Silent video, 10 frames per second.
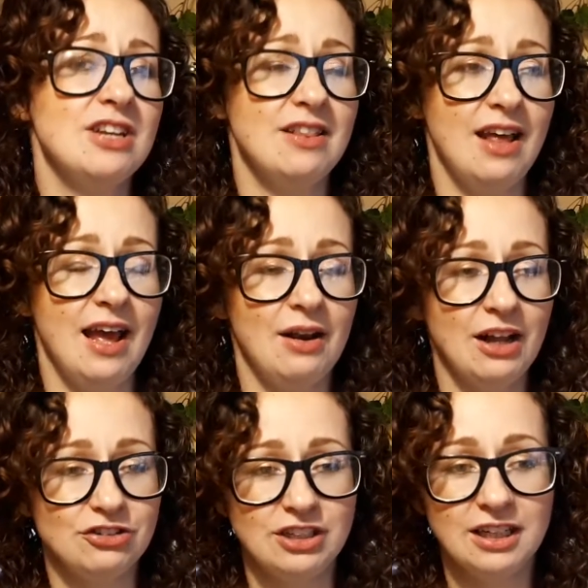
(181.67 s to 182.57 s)
in there. And
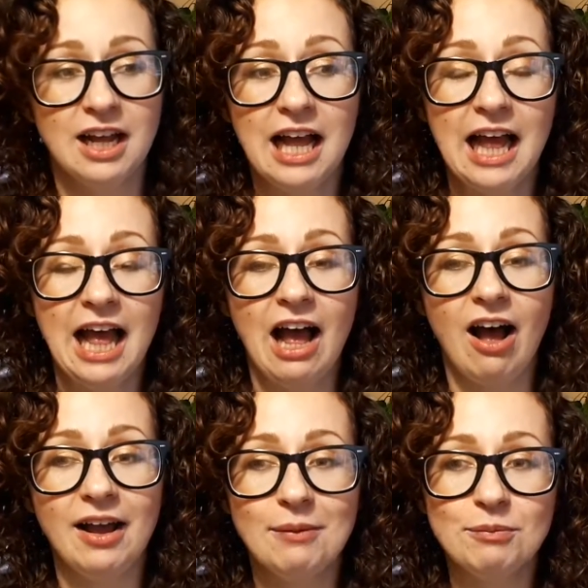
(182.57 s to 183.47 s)
actually,
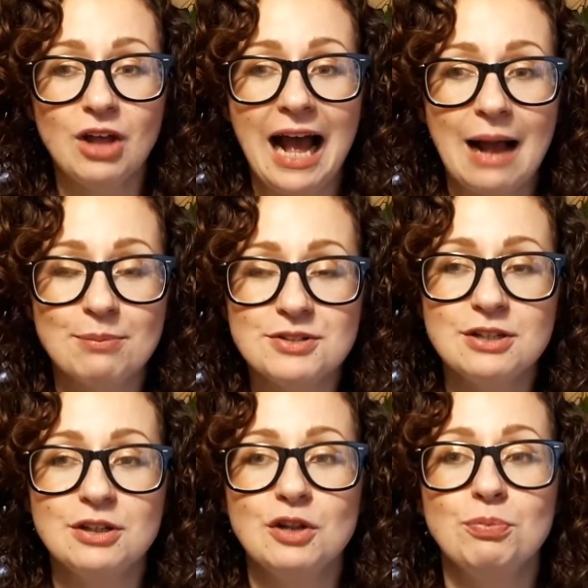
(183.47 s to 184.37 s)
I am
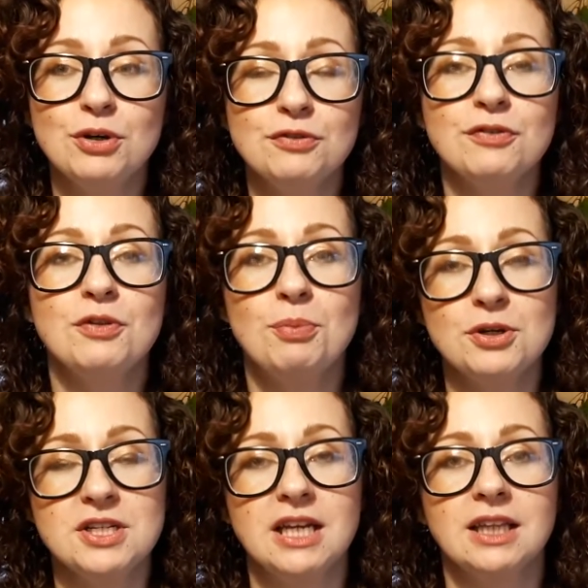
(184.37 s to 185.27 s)
absolutely the proof of the
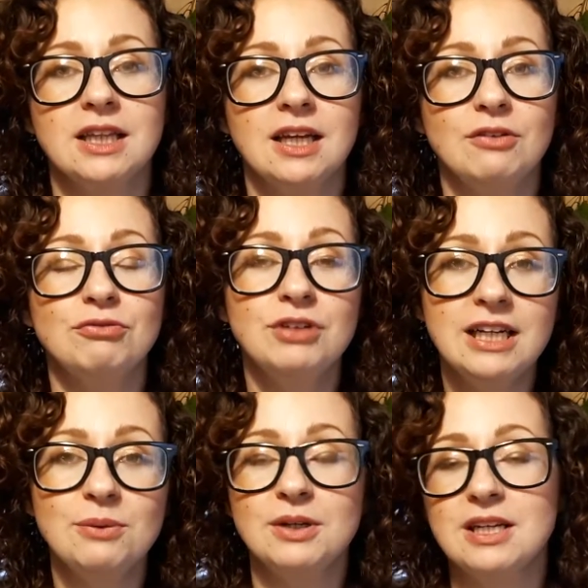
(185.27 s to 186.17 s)
pudding that
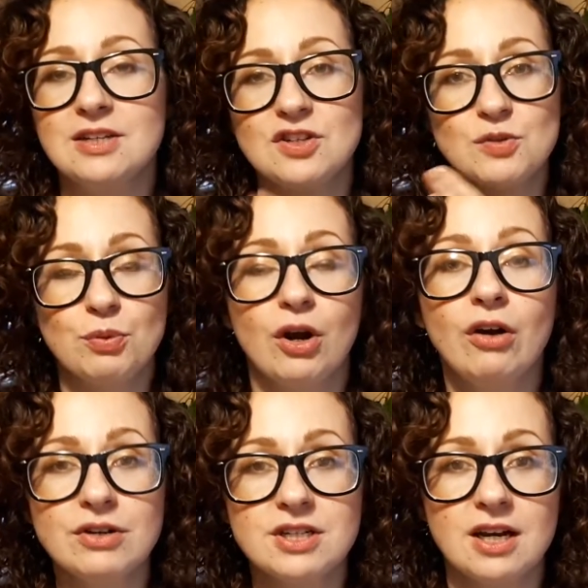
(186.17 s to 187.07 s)
really what it is
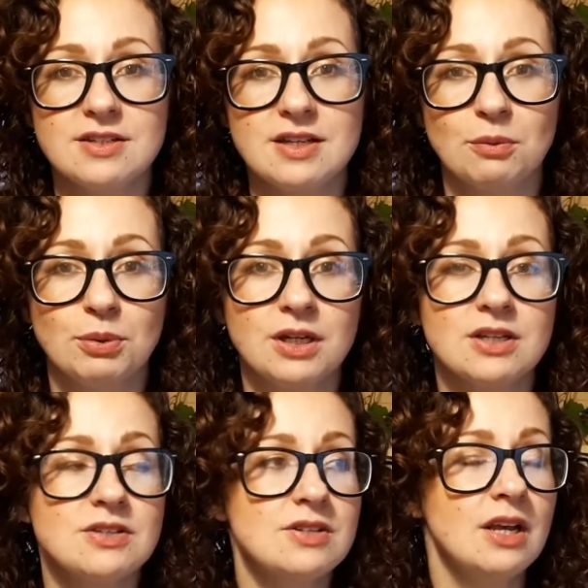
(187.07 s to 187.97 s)
prioritizing,
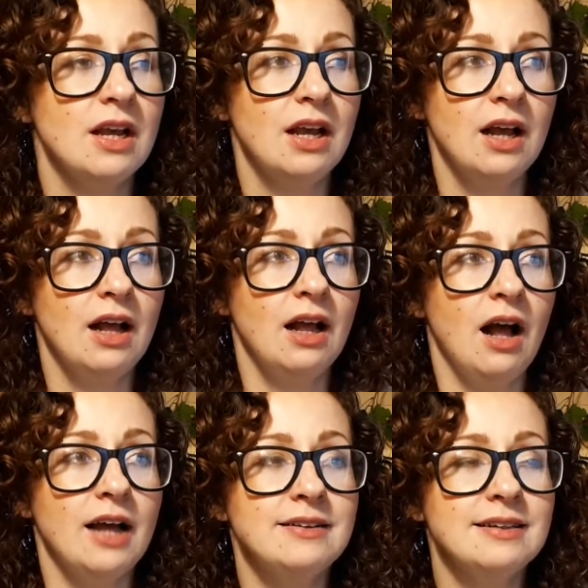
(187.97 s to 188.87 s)
because
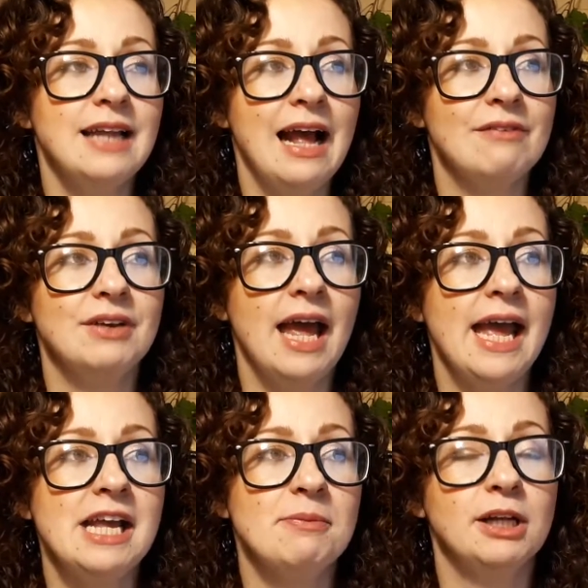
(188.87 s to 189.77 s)
I didn't have an
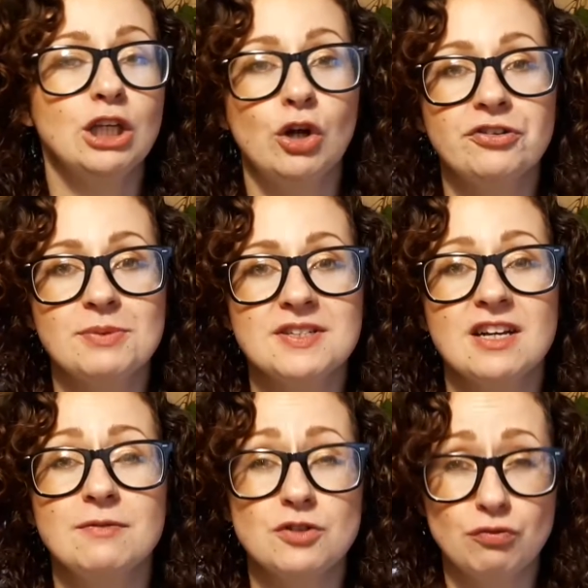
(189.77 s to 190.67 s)
aim. I'd lost
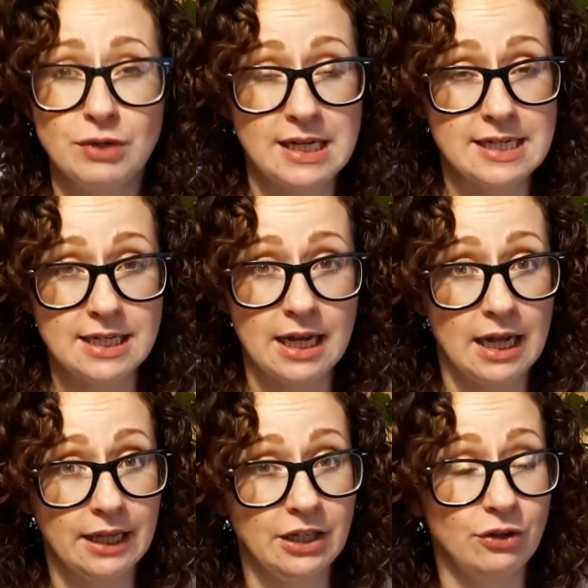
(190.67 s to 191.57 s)
myself as a reader.
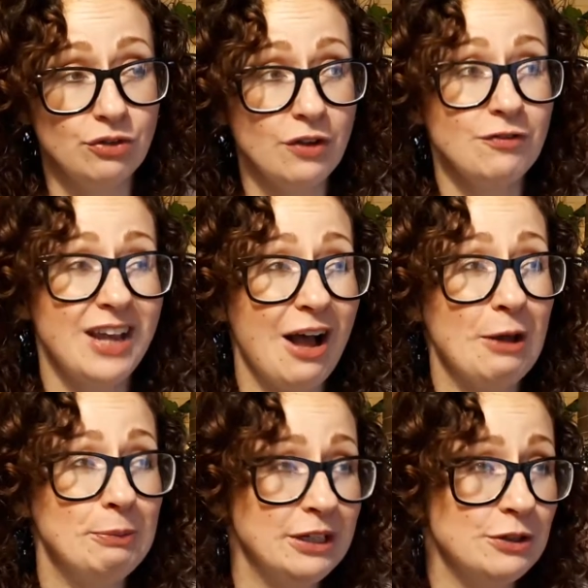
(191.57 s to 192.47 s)
You know, don't forget,
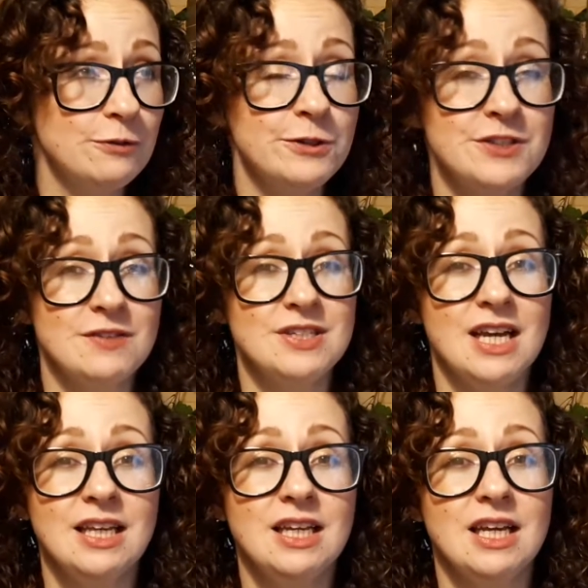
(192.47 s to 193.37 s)
I've been at university for
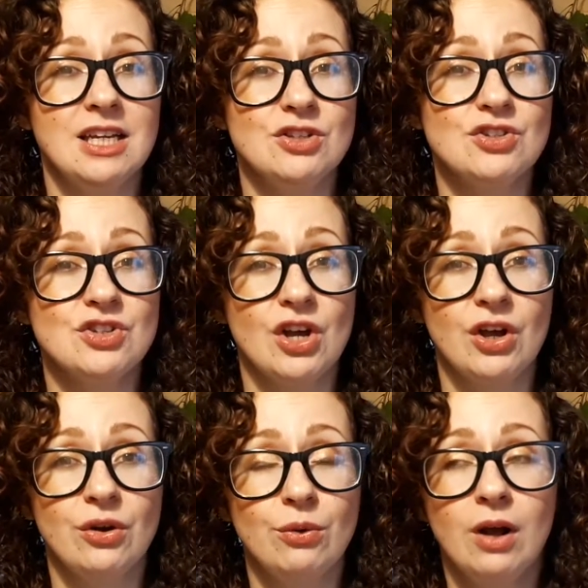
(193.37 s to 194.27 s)
10 years.
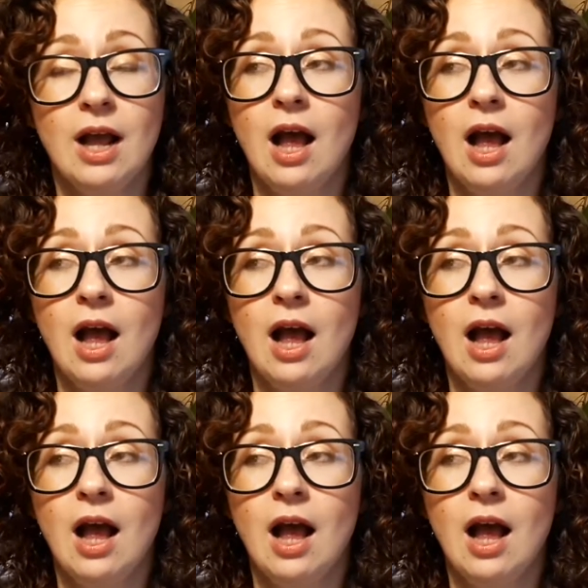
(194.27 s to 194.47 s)
So